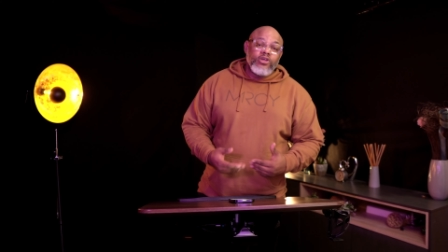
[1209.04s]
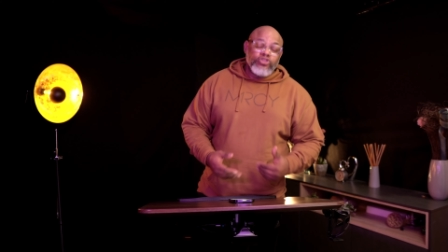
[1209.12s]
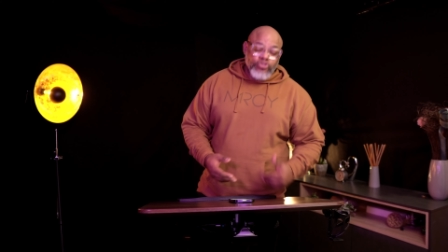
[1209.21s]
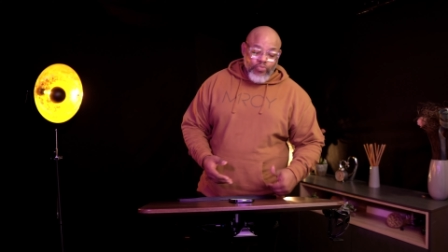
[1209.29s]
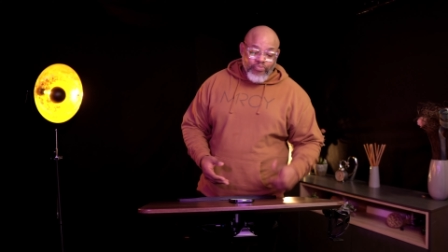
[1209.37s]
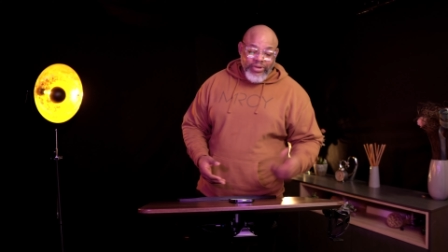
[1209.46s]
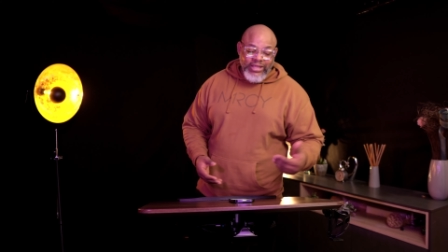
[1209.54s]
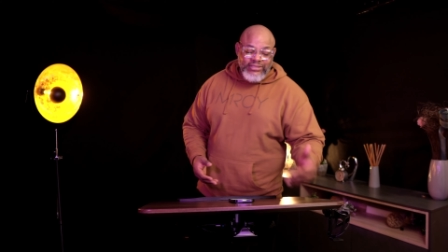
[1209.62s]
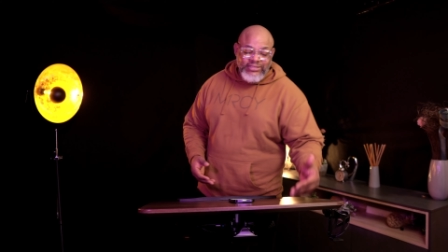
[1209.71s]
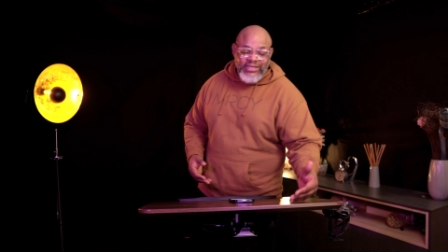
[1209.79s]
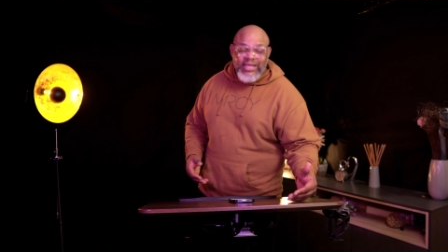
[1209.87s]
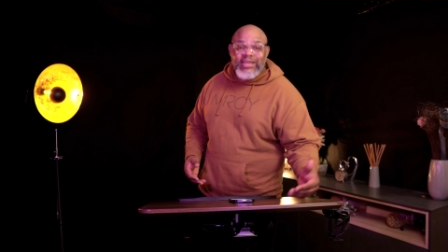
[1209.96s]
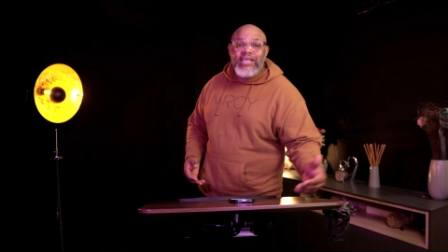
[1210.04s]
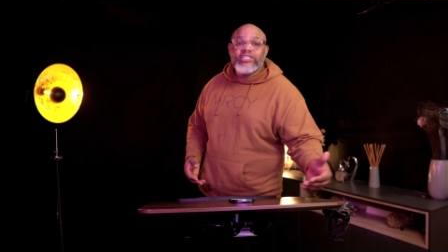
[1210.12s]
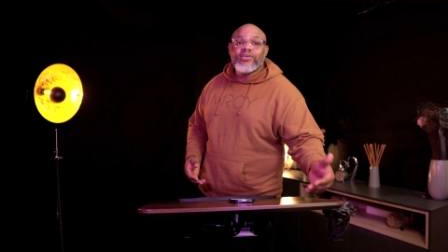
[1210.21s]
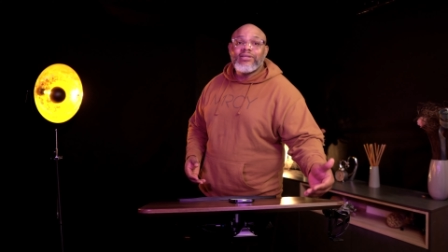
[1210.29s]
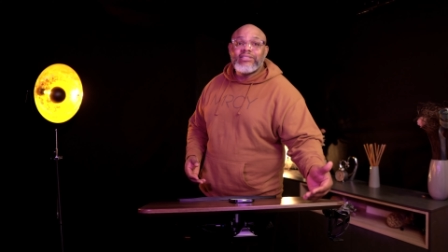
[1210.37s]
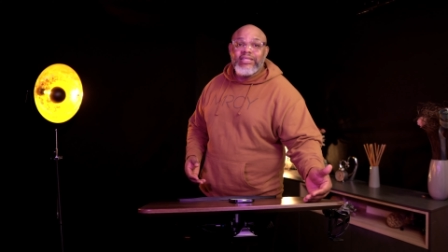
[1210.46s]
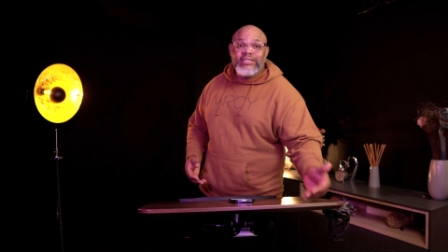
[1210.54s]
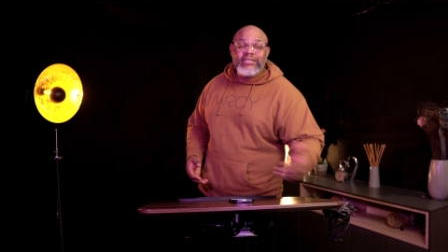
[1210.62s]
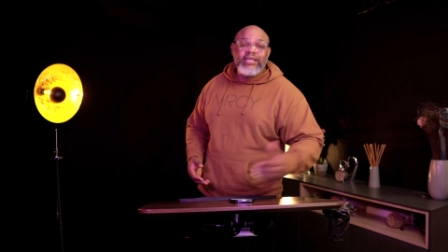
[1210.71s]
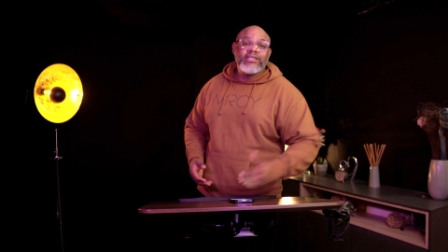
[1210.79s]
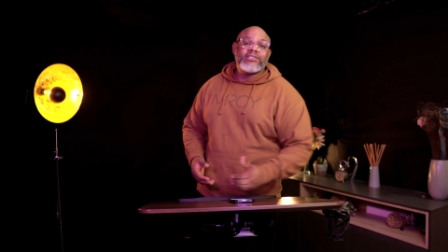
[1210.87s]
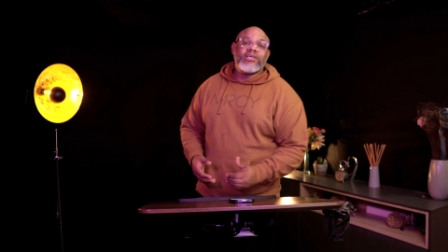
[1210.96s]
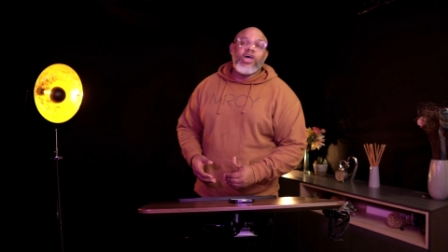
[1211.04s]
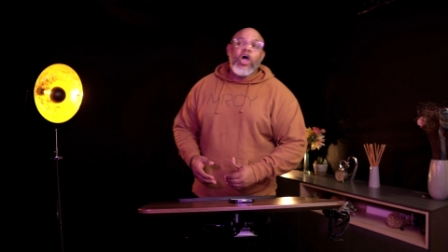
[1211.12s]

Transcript: to bring sickness or disease